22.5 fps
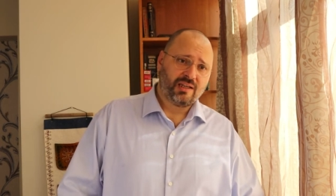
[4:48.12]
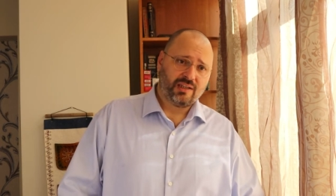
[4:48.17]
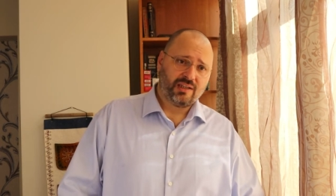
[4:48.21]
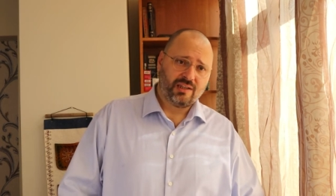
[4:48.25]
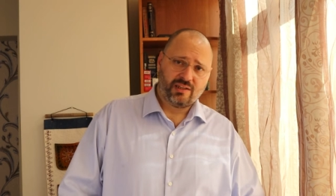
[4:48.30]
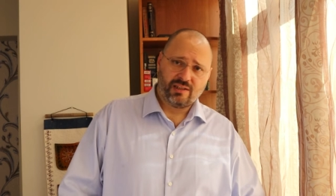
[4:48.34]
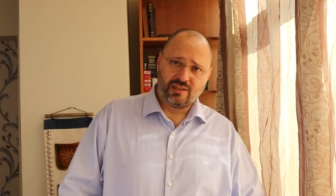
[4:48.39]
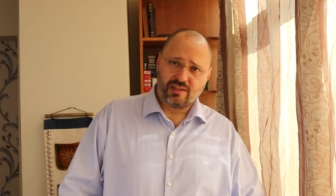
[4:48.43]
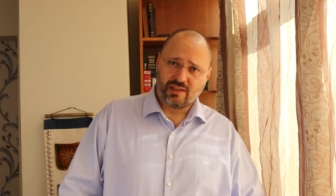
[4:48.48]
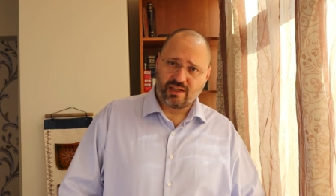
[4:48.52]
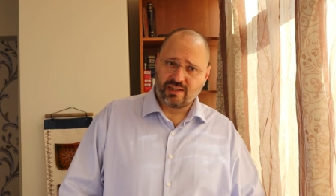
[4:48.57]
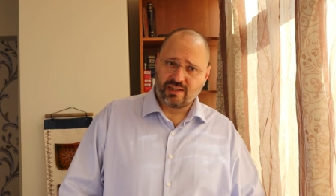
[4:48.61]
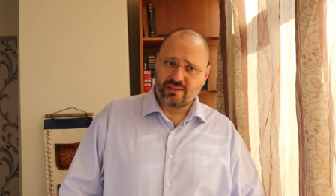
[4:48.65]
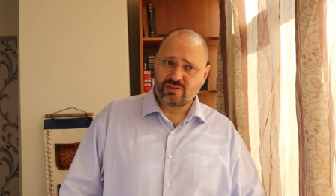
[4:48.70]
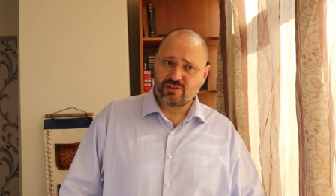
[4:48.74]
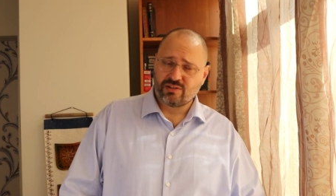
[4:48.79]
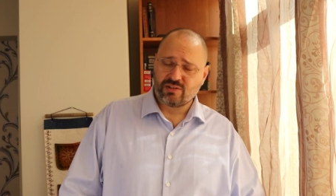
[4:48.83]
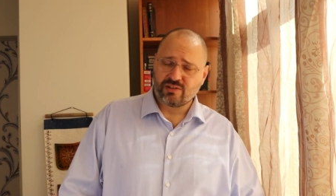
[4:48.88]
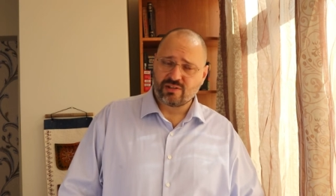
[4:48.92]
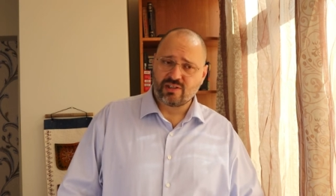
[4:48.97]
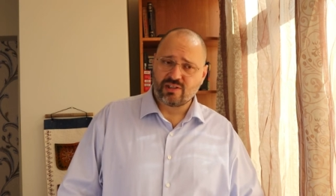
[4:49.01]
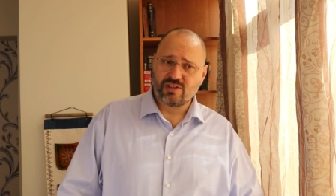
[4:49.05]
In,
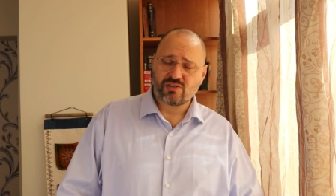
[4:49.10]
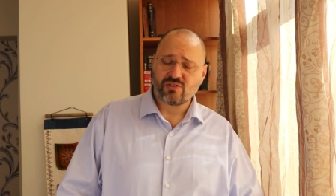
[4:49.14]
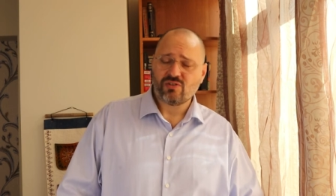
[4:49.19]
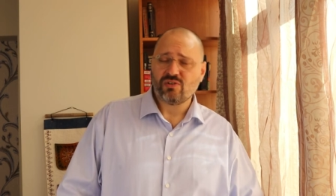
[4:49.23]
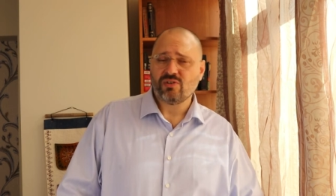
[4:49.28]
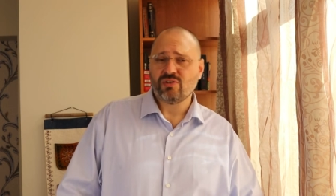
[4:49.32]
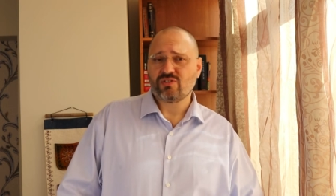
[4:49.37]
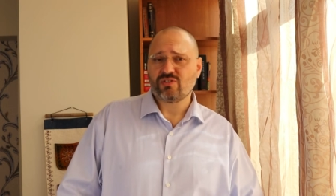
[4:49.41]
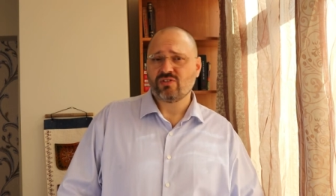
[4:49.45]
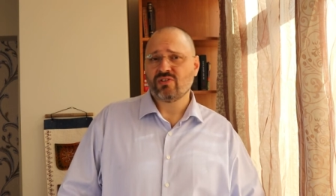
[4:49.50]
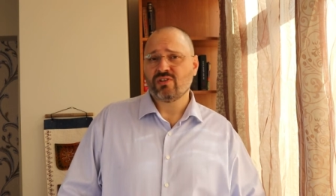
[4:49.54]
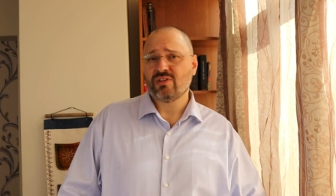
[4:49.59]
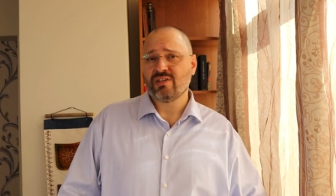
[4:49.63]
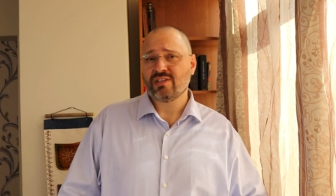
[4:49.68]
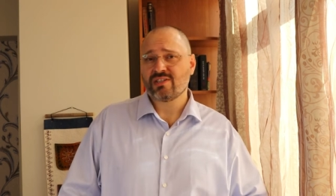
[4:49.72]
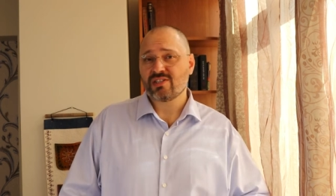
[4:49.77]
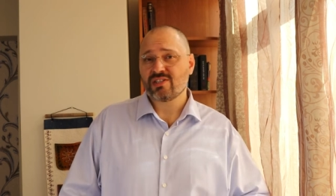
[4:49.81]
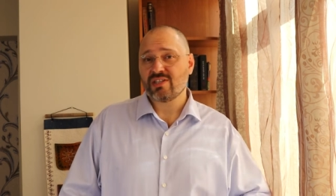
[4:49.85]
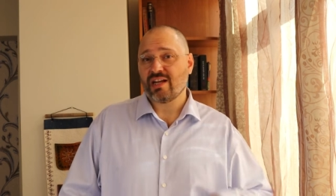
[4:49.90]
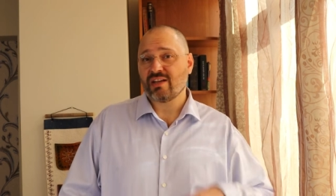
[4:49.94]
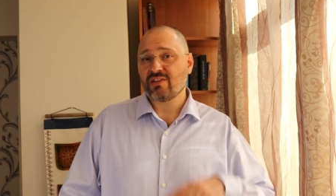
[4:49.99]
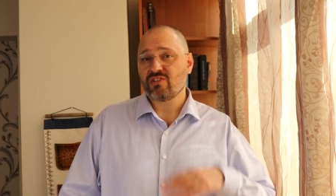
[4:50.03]
and Turkey is going to
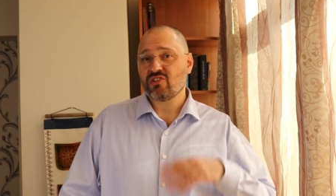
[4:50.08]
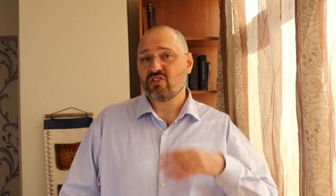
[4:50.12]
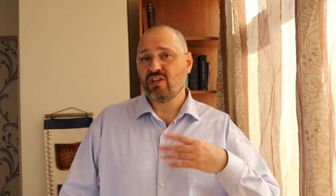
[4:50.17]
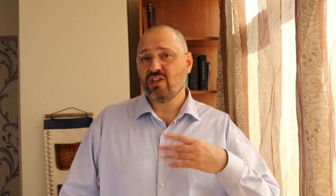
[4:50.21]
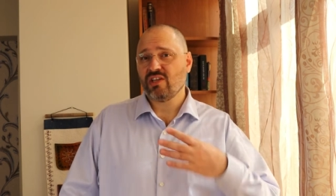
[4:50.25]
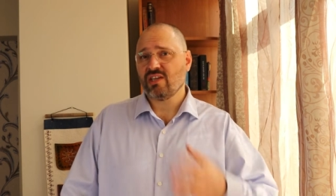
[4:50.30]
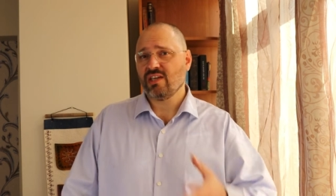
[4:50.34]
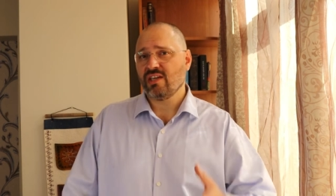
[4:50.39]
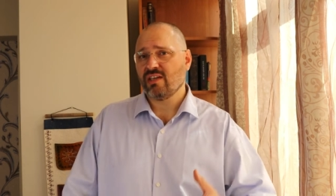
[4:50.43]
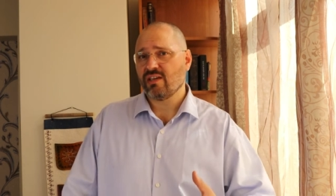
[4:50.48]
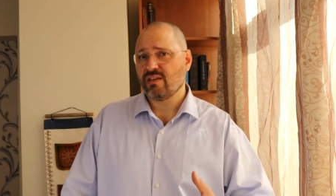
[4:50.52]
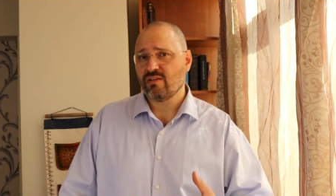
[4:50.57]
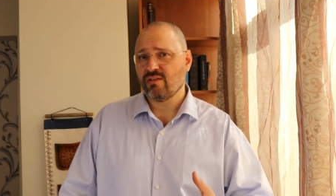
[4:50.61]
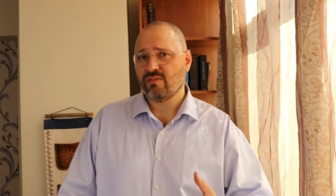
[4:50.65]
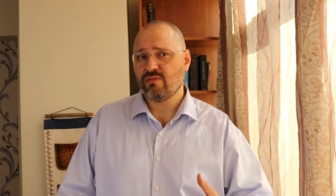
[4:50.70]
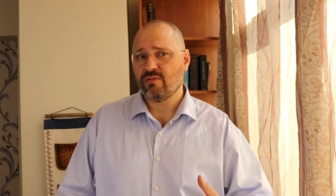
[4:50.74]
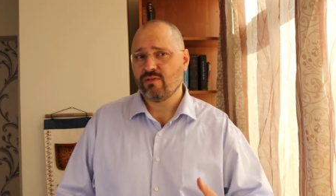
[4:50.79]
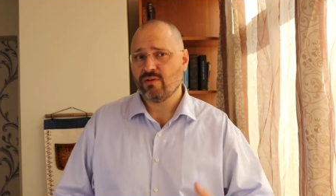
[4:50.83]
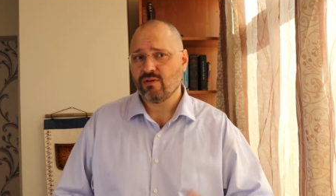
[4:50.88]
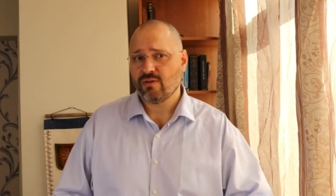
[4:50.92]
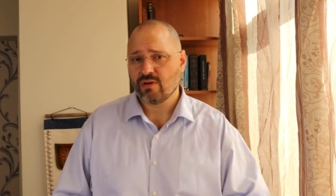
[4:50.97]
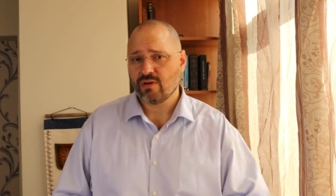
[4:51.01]
start seeking
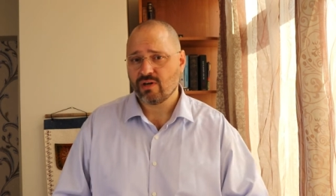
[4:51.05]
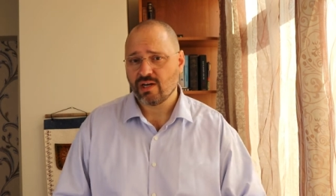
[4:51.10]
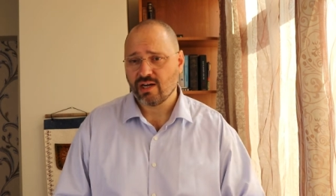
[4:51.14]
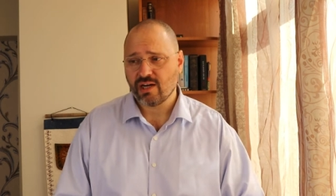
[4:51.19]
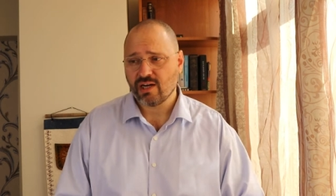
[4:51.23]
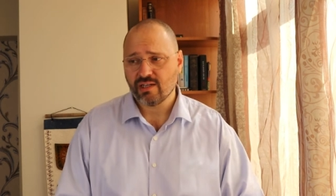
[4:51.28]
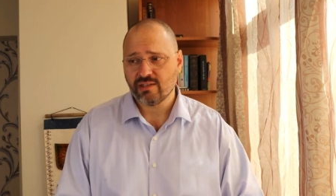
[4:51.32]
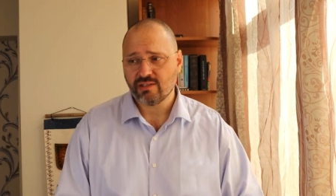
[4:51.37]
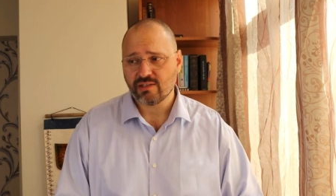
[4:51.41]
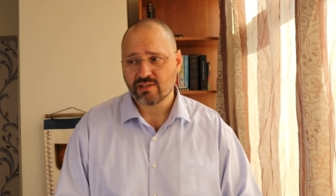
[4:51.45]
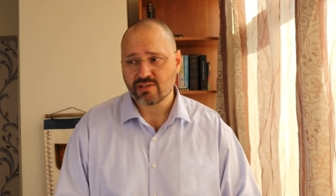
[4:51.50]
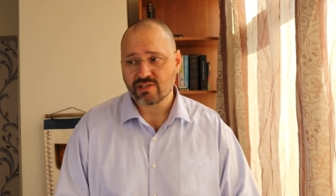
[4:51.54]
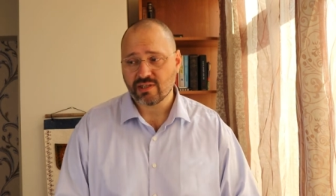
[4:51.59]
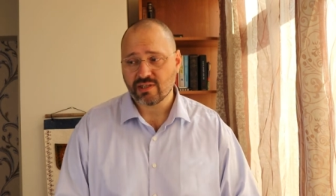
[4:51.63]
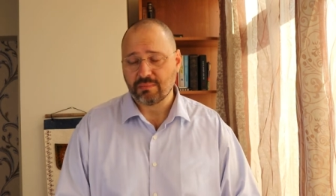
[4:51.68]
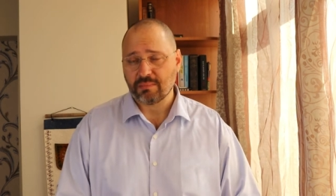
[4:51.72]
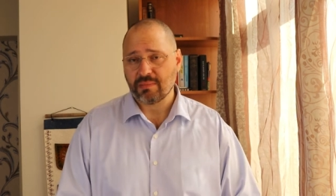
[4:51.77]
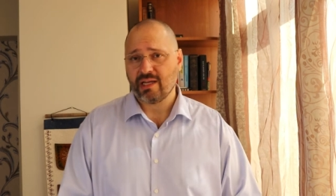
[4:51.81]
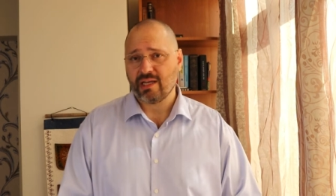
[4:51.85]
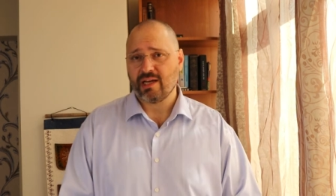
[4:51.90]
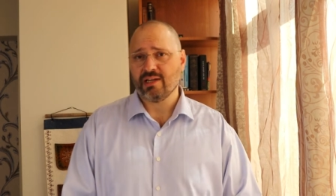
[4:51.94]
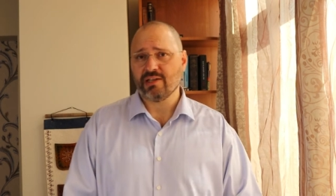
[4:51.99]
for other
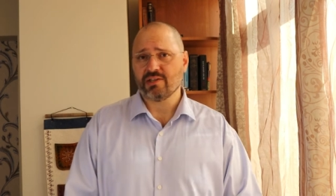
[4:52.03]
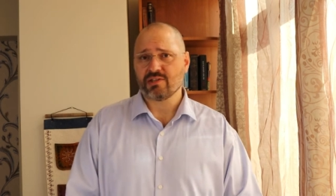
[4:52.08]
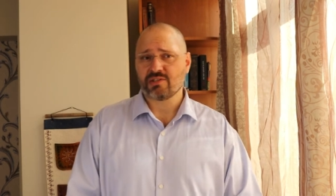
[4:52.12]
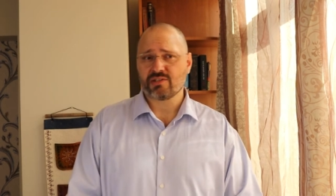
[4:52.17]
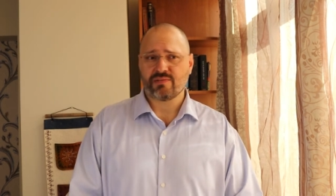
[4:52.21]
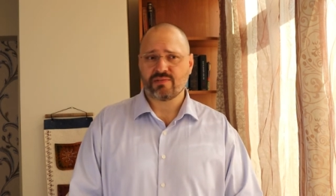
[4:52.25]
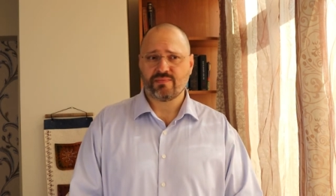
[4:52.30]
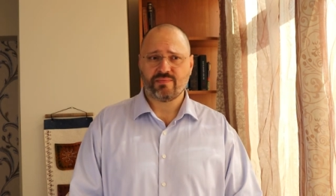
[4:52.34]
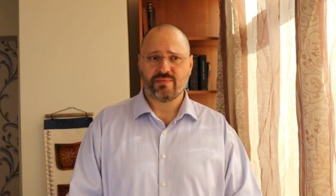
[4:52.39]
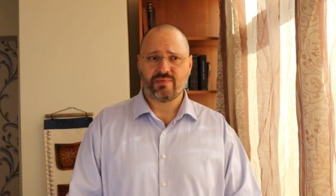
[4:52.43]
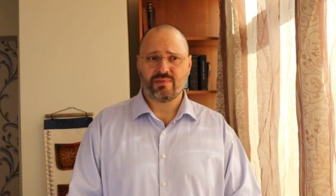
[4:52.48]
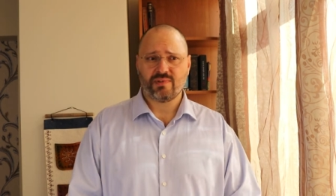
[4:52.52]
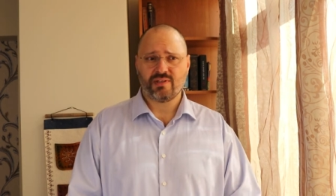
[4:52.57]
suppliers.